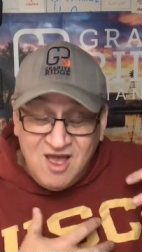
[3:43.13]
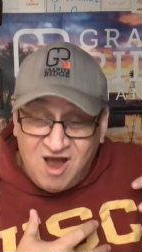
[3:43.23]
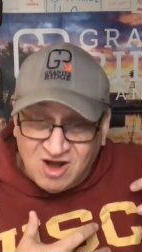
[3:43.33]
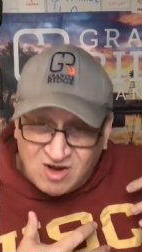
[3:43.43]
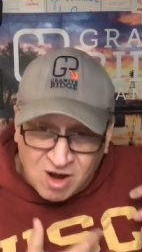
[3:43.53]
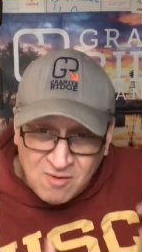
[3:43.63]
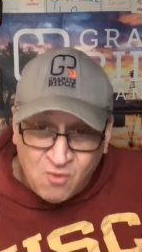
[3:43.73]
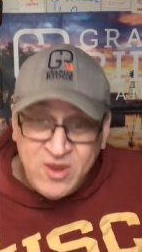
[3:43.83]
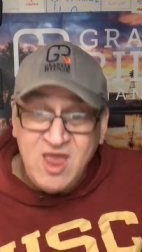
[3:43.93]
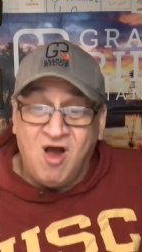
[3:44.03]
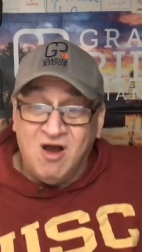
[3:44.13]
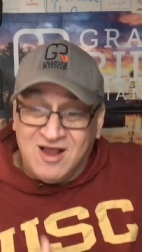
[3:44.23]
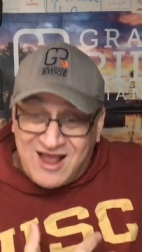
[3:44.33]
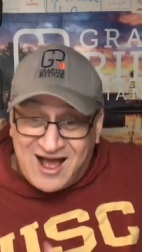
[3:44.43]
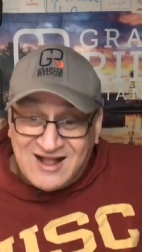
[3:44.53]
are, are we are
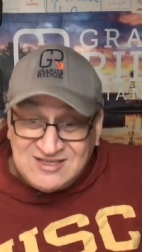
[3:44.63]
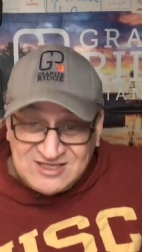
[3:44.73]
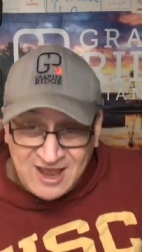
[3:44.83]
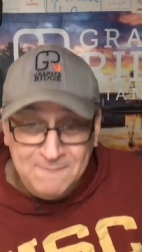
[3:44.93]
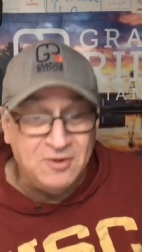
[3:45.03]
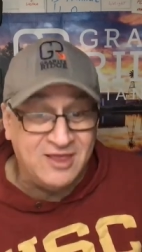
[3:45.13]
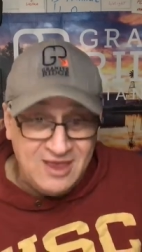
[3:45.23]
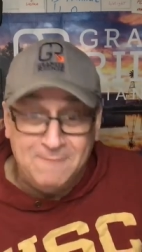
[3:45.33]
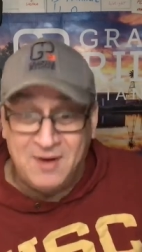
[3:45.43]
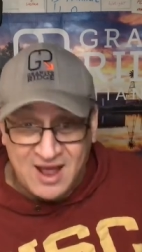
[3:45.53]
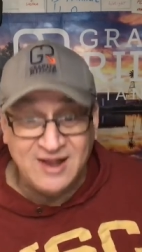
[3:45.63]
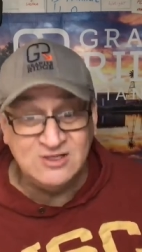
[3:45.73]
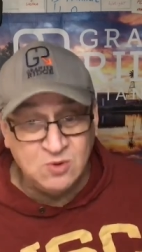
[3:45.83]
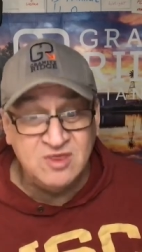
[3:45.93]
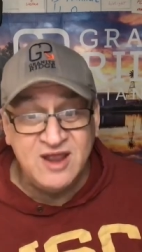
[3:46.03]
God's temple. He
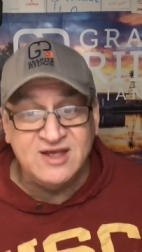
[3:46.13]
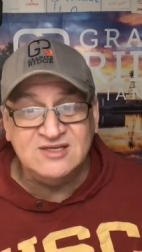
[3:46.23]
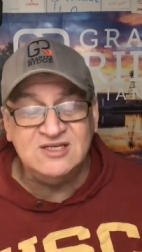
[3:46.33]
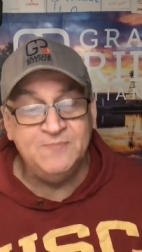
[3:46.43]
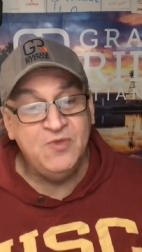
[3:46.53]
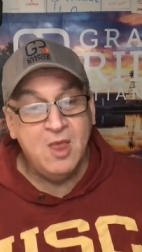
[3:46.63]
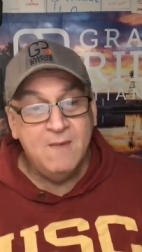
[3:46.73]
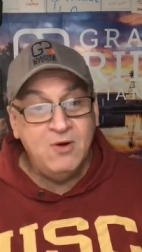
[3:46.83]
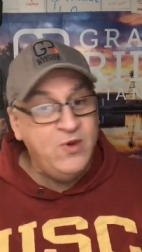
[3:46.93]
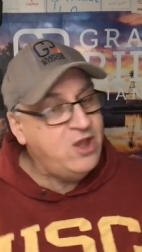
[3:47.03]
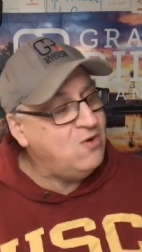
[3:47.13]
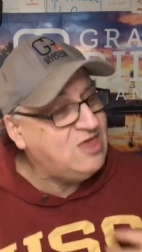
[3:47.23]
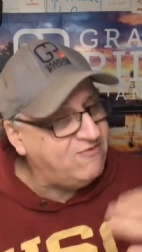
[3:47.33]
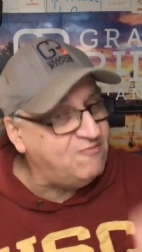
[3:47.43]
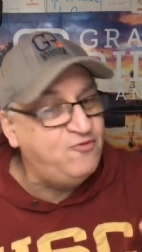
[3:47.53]
abides within us, but we don't
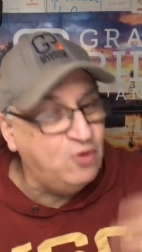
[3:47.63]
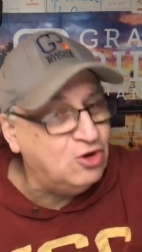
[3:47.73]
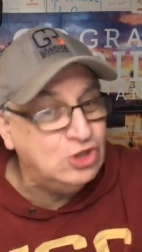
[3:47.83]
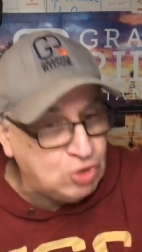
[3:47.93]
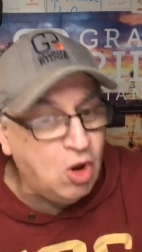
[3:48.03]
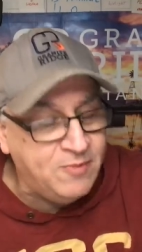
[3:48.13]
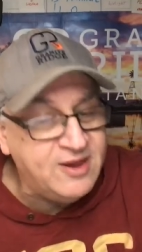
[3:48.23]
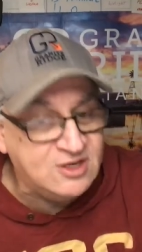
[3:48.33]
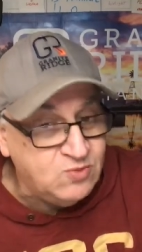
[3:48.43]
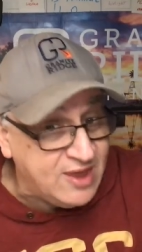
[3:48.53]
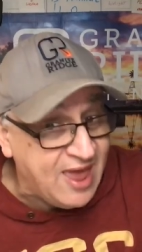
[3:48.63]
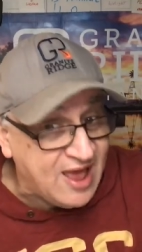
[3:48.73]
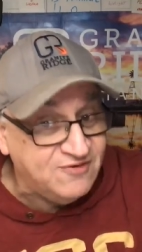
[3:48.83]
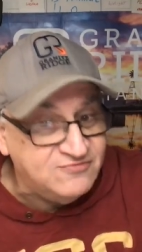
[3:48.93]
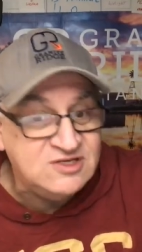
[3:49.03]
give him full control because we
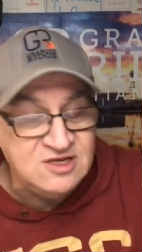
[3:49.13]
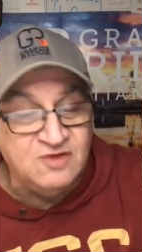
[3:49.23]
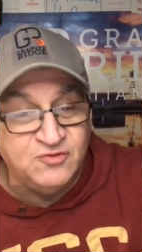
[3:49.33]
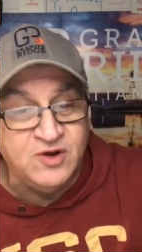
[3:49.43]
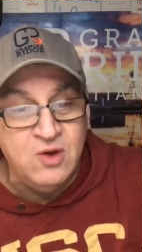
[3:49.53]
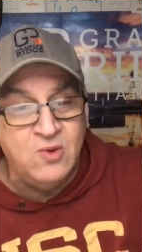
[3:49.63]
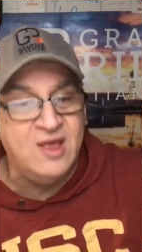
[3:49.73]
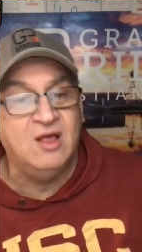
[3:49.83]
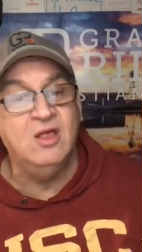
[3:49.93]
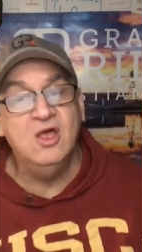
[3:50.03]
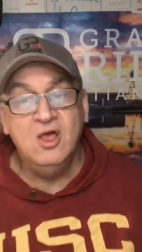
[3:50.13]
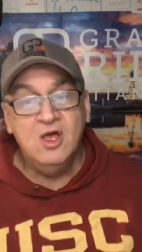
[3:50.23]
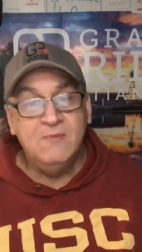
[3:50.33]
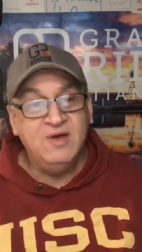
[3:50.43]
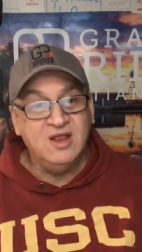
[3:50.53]
have still free will.
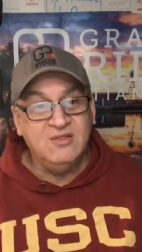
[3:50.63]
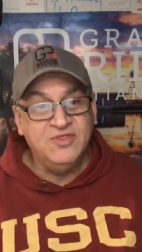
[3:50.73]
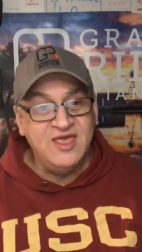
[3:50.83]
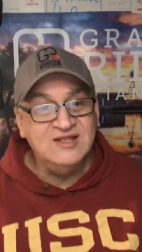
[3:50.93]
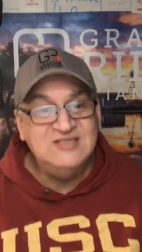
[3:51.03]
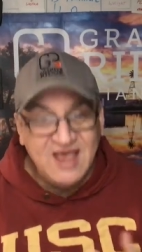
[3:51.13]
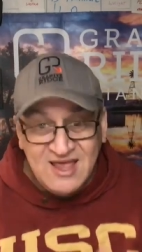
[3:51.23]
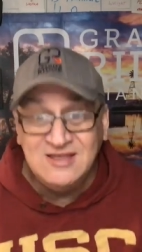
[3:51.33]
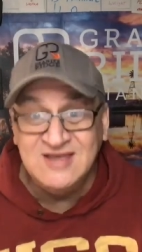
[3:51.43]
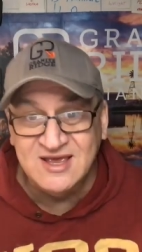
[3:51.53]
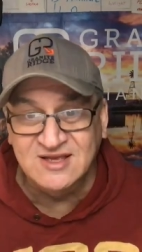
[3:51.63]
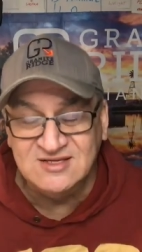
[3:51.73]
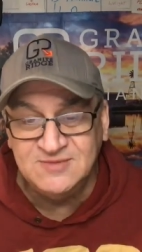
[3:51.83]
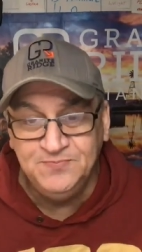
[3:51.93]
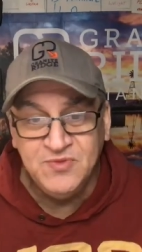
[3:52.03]
But the intent is